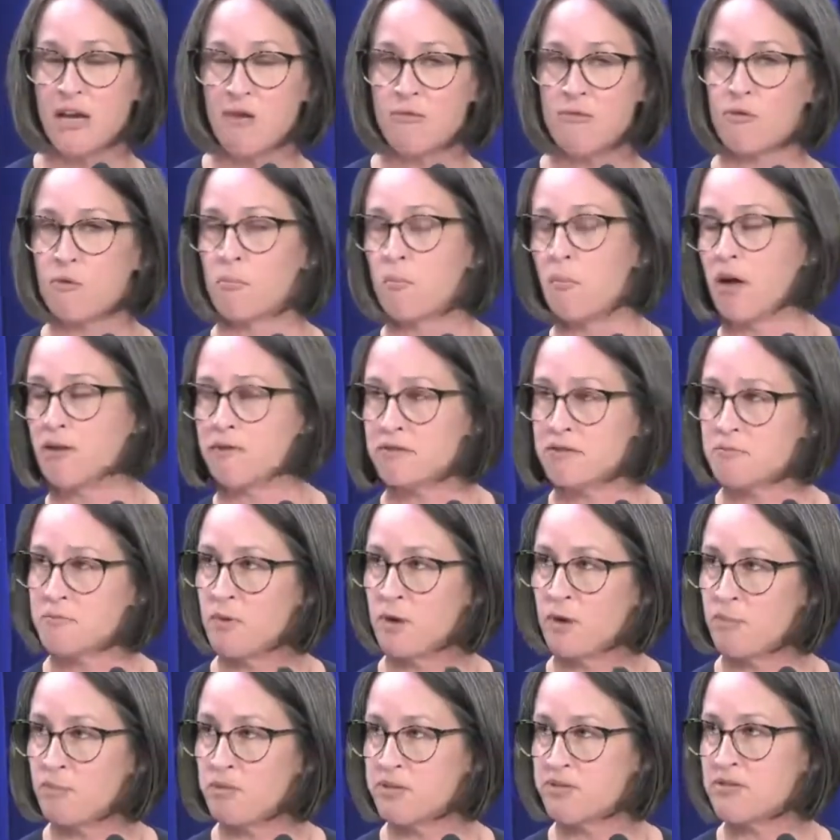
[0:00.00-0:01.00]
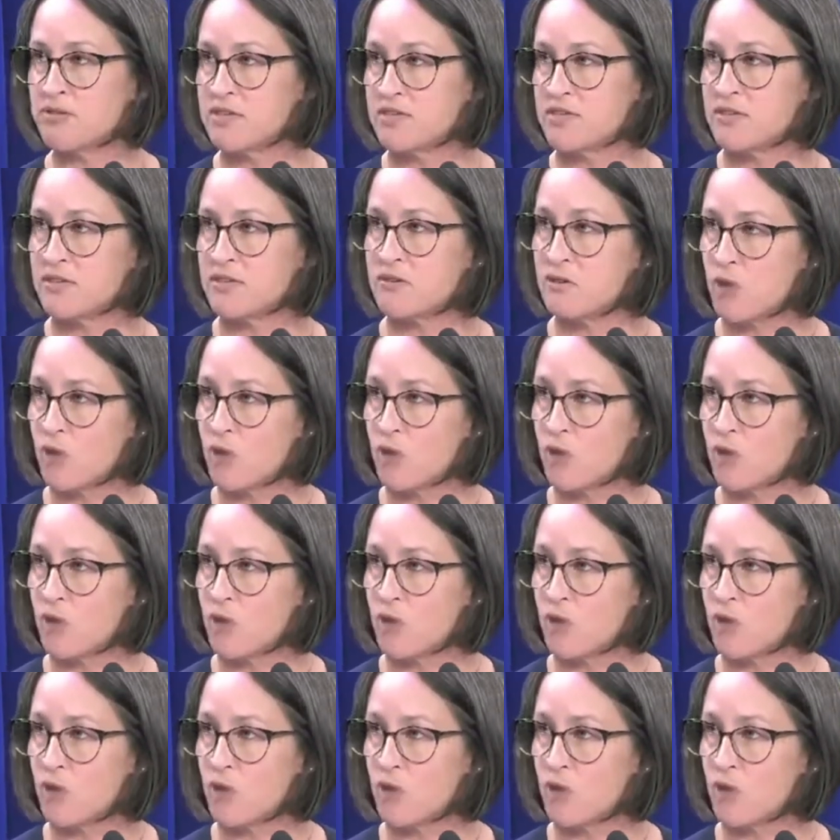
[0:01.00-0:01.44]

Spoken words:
of Vermont small businesses